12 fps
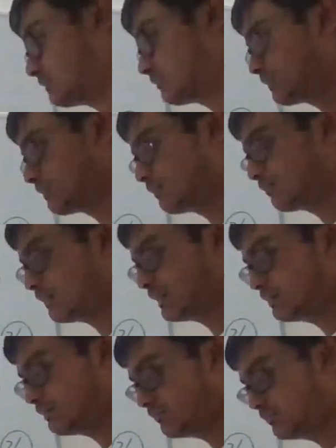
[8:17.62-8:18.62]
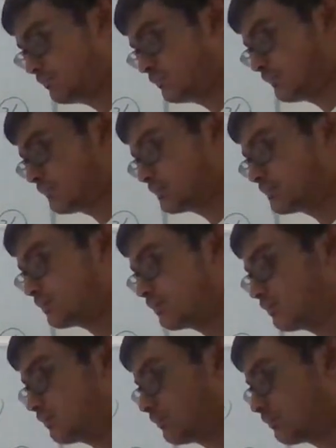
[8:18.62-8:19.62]
we combine,
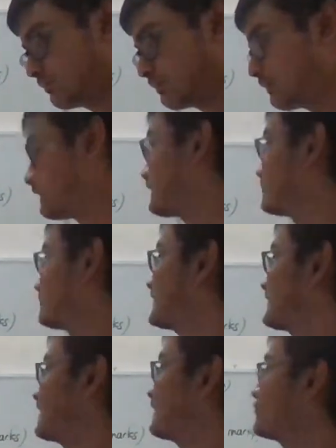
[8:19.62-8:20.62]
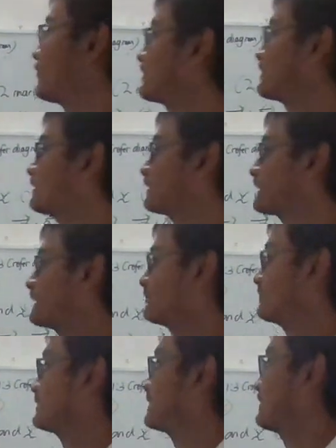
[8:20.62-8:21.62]
so they give this info here
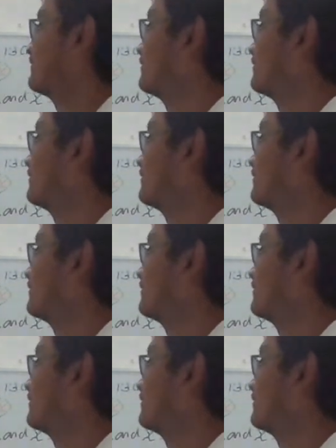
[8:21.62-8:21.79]
again. See,